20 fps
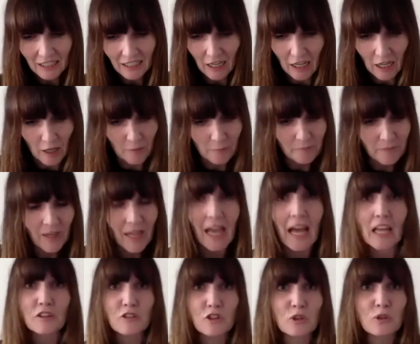and
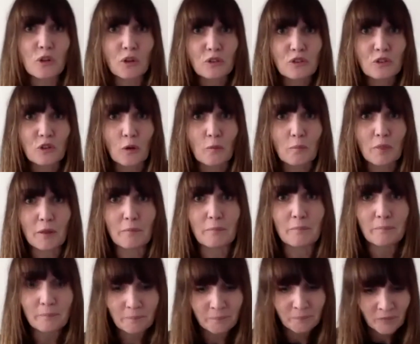do not stop them."